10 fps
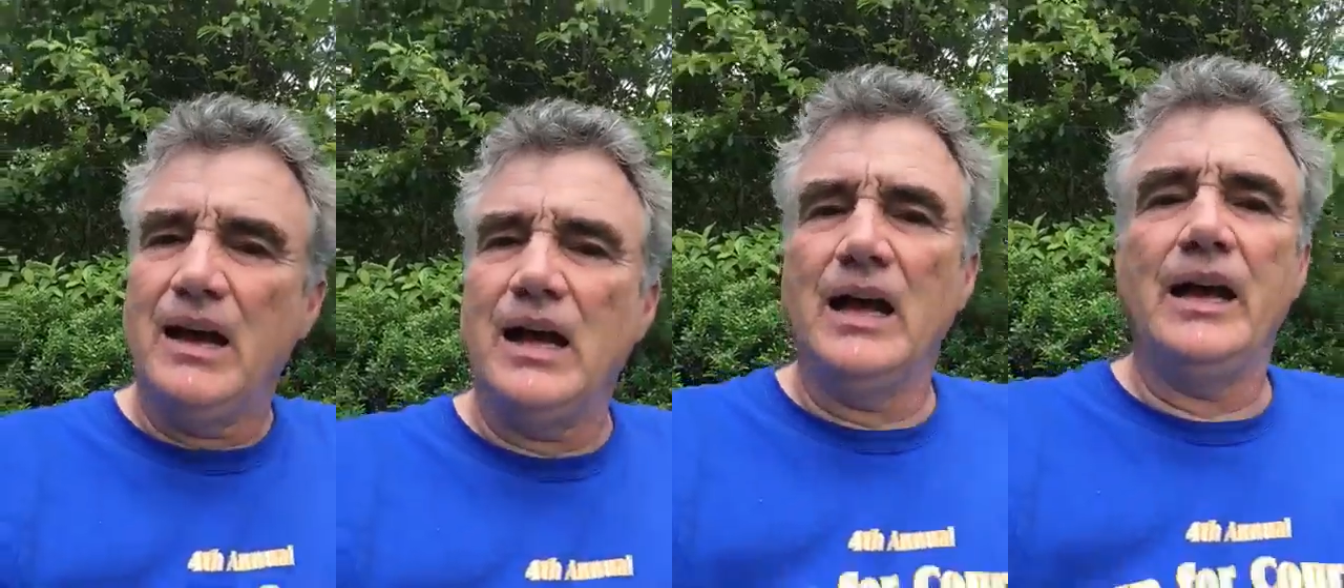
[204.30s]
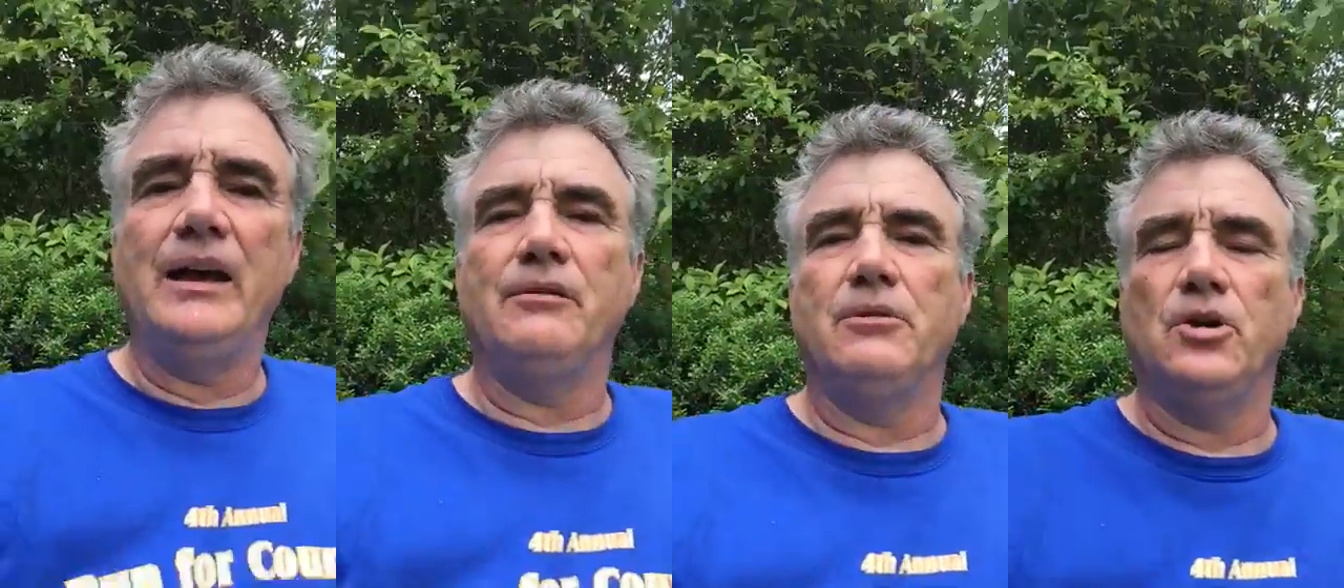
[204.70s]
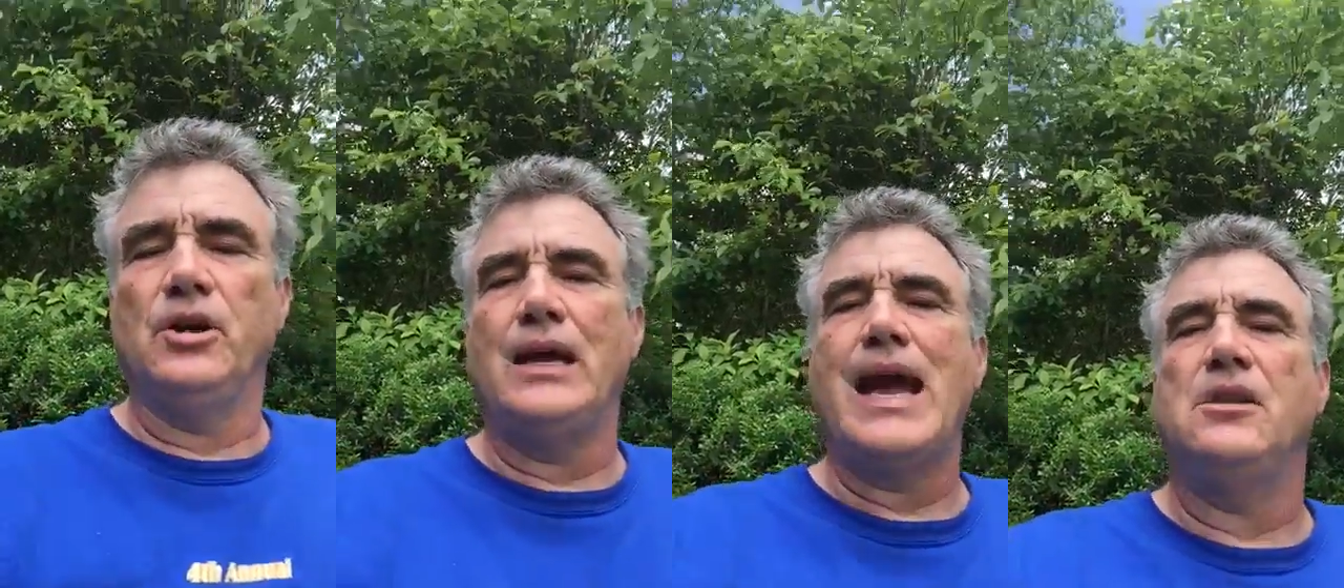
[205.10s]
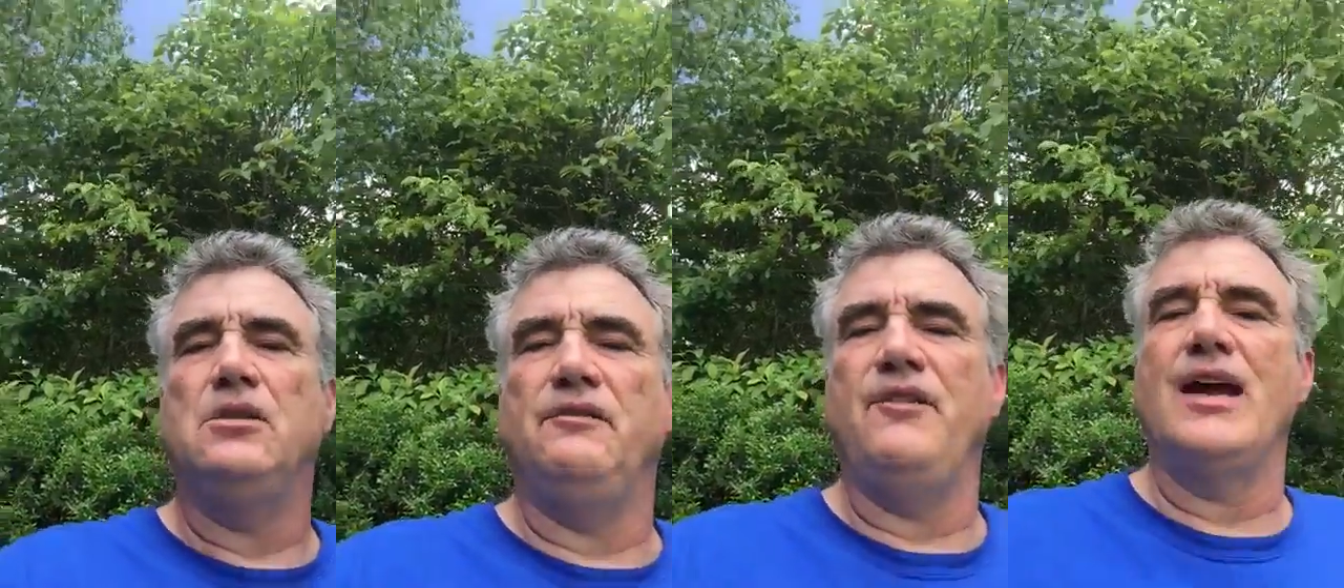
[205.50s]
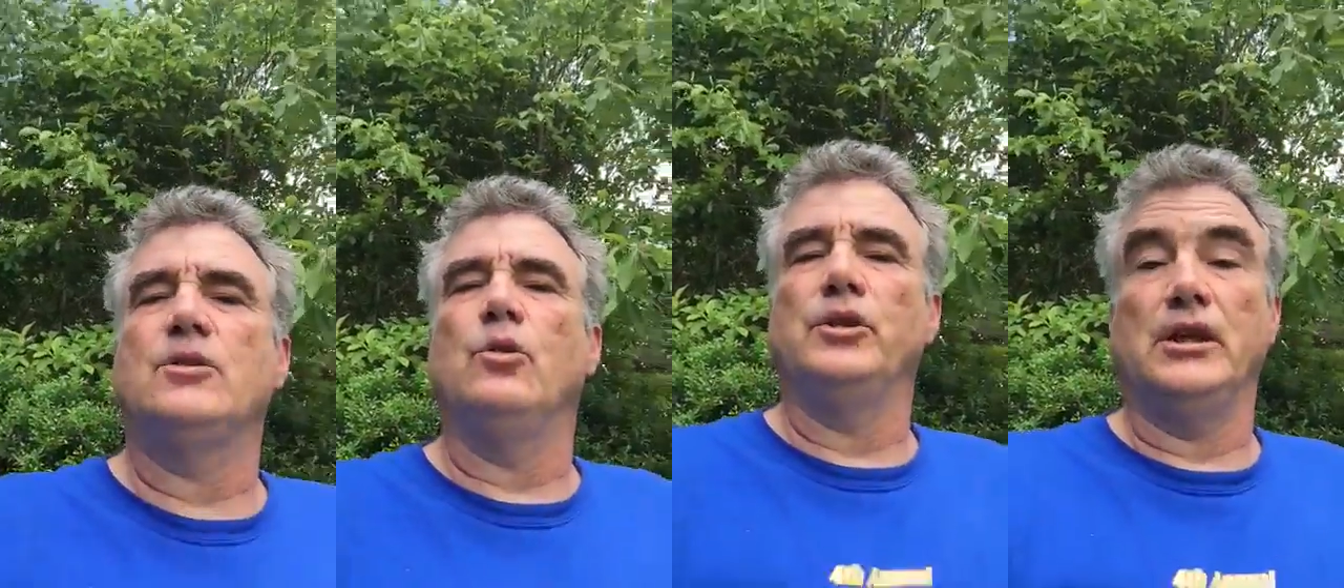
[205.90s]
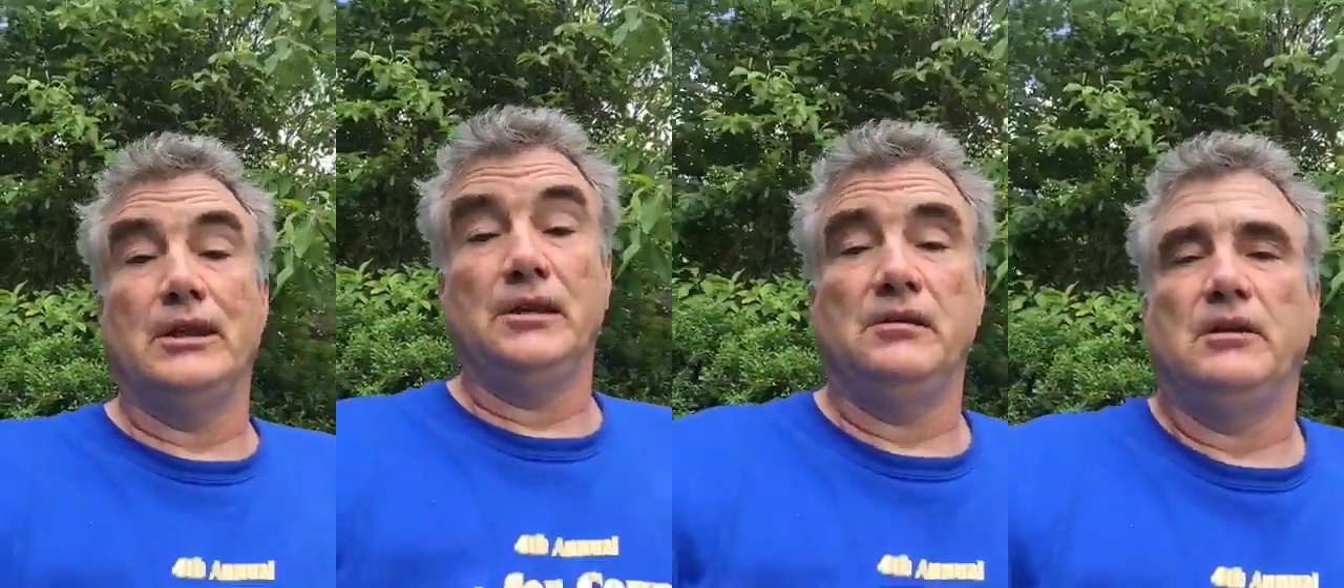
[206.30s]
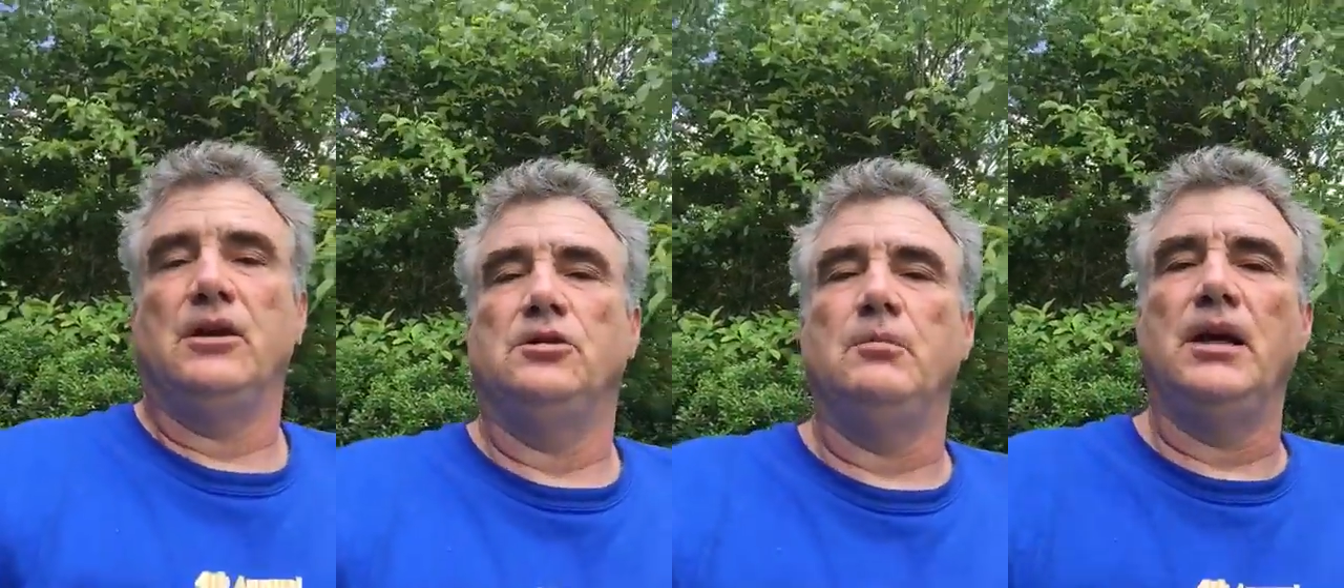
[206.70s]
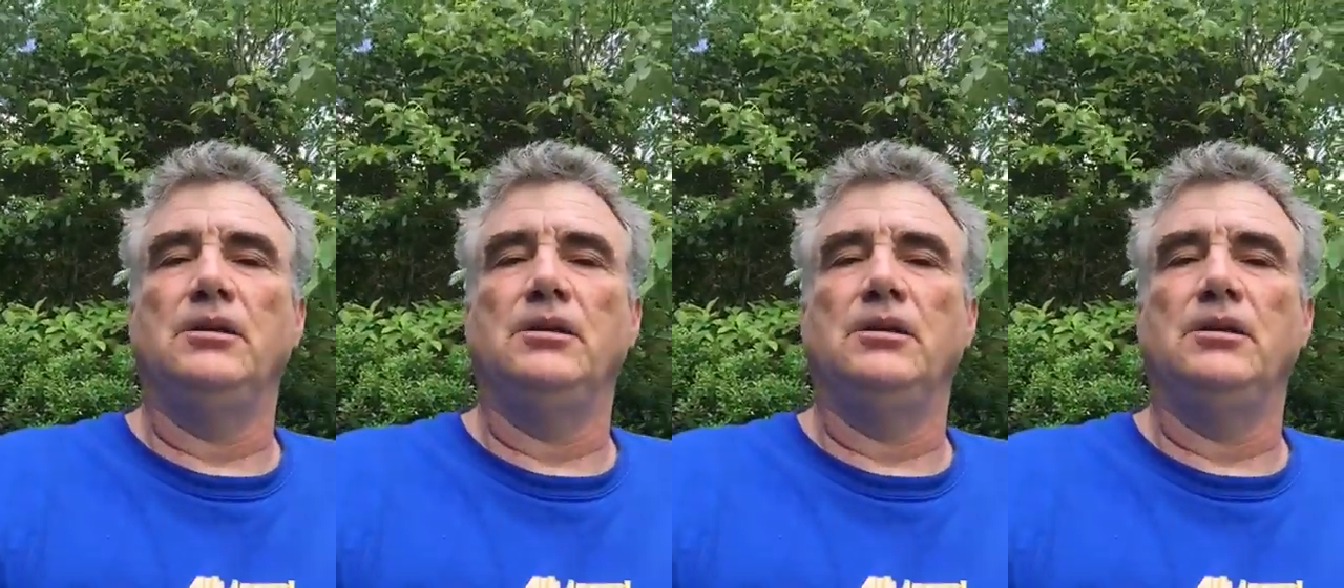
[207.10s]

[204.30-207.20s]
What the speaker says: it really has an effect on you. At least it does me.